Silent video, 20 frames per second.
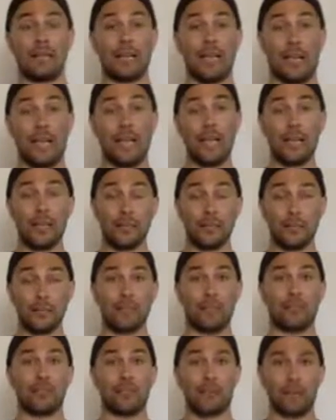items
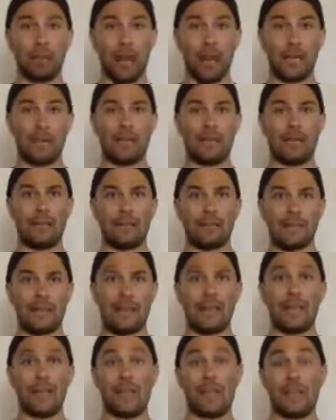for the body to
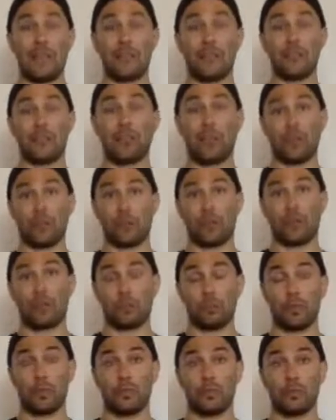then have to work
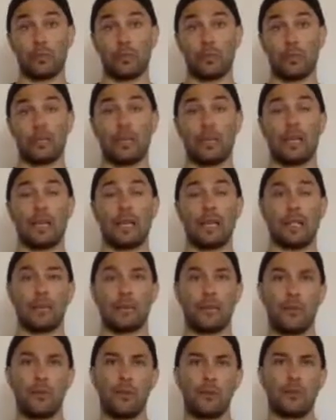through, as
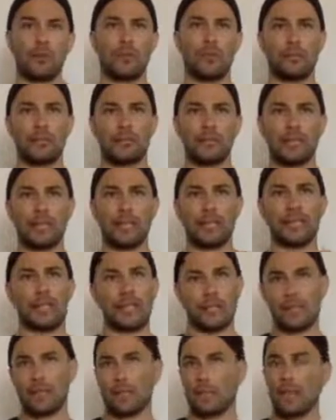opposed to like
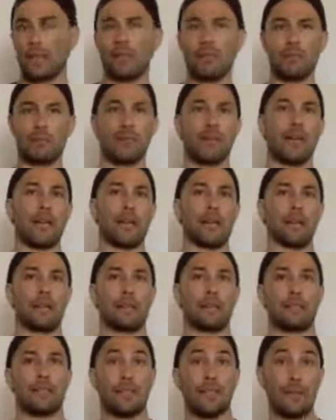taking smaller
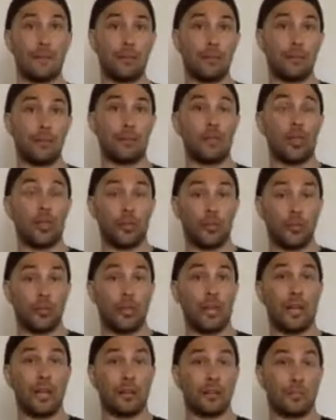bites, taking longer
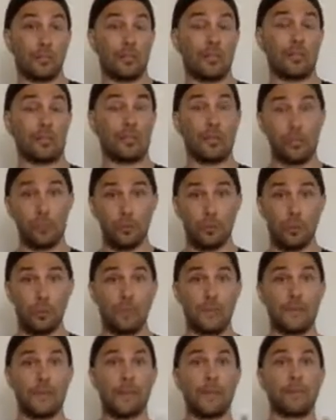times to chew it,
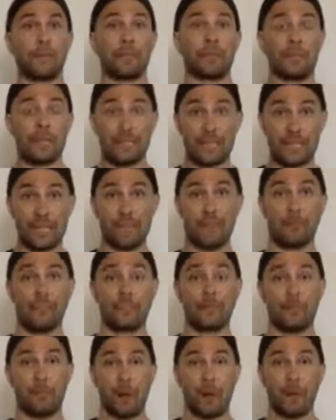is giving
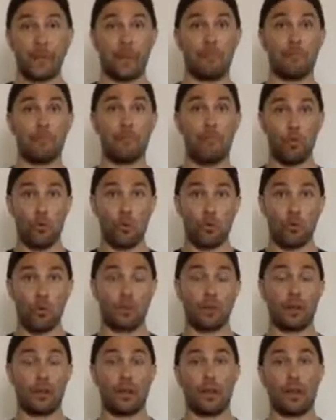the body
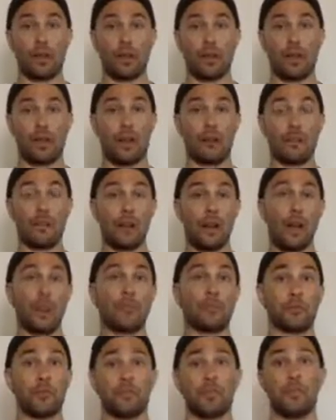more of an
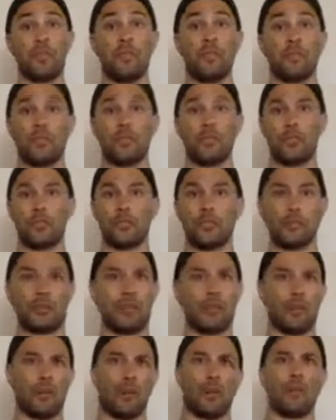opportunity to just
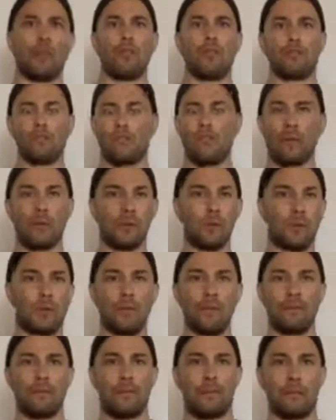say, "Oh, great,
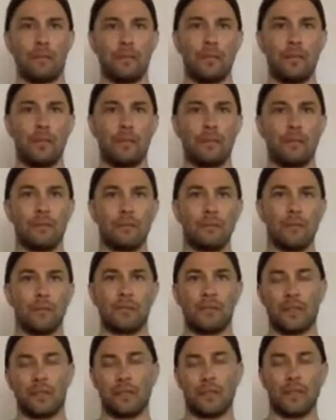we
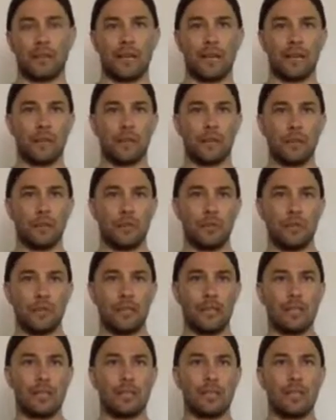figured out how to do
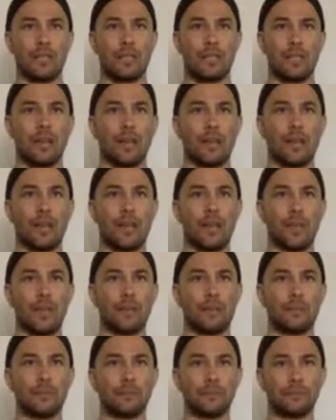this."
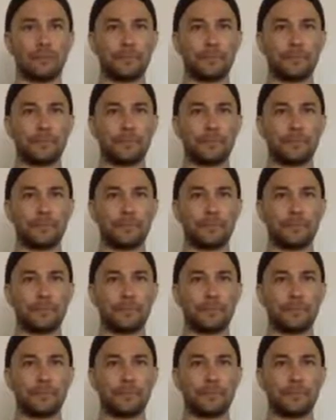Um,